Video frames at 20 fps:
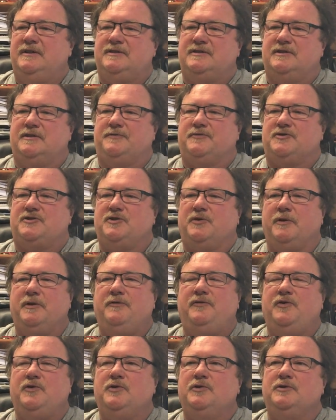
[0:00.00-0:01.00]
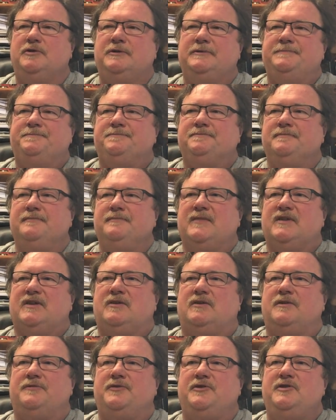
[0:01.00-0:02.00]
So for storing fuel,
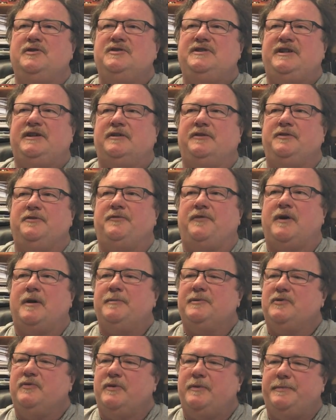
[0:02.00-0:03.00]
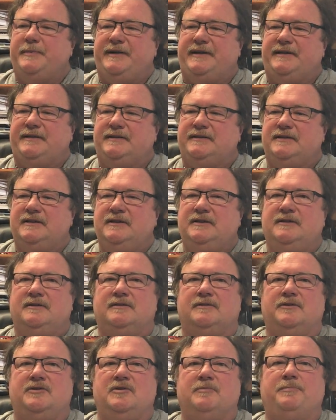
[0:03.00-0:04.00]
or if you're using it on your farm equipment,
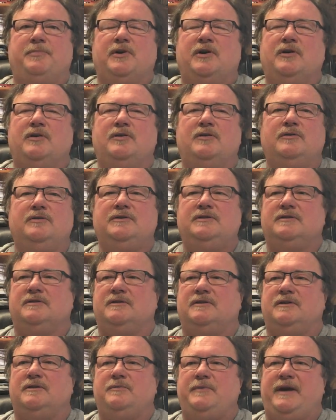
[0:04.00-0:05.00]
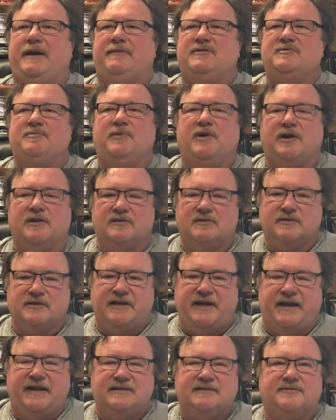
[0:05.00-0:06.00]
or on your boat, or we have smaller
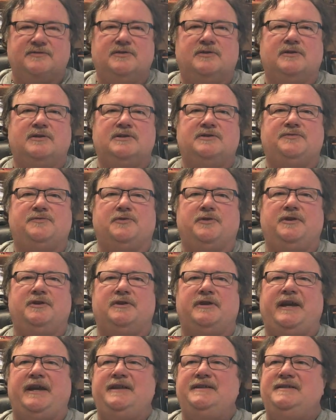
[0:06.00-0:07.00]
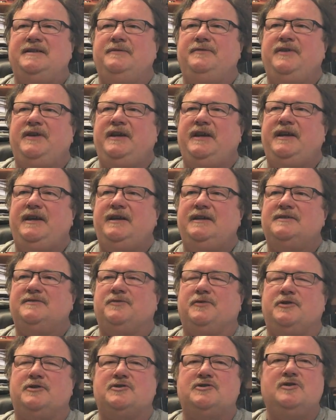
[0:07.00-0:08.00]
cans, of course, for your ATVs,
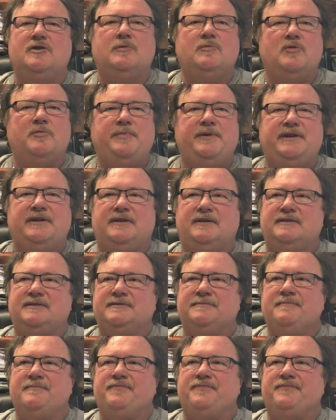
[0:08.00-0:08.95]
for your snowmobiles,